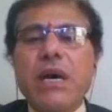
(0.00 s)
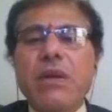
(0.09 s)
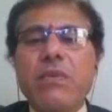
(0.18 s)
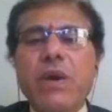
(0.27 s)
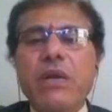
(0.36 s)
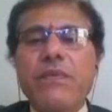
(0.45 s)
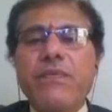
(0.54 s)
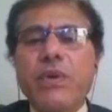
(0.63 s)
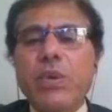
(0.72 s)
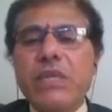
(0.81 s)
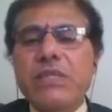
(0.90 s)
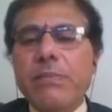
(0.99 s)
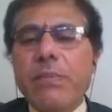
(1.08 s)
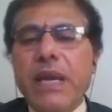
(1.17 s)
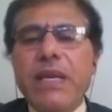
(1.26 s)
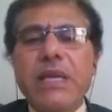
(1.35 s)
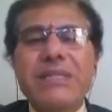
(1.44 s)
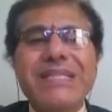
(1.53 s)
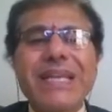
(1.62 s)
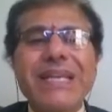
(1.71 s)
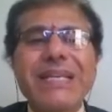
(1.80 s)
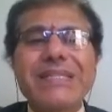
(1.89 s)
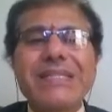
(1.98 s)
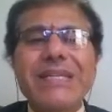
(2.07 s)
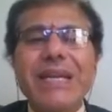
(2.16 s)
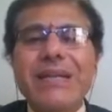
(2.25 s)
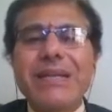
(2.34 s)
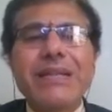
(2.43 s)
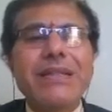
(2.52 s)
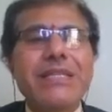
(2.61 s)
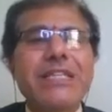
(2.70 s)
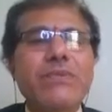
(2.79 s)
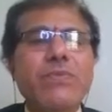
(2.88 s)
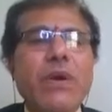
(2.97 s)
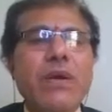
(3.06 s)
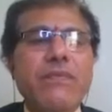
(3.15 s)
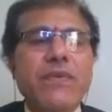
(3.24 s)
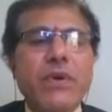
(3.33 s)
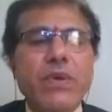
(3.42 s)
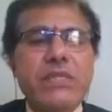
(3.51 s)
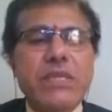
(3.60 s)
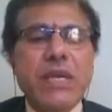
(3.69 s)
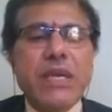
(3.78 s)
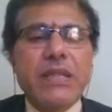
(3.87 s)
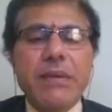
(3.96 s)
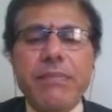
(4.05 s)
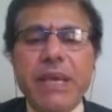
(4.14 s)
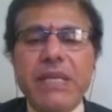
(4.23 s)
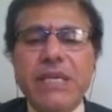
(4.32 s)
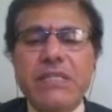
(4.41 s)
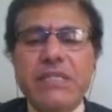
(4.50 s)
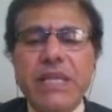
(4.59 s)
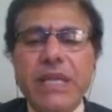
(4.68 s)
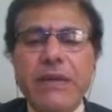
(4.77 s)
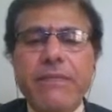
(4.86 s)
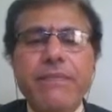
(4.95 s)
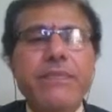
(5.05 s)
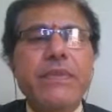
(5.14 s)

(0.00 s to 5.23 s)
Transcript: are what referred to as the minor slings, right? This is what referred to as the major sling.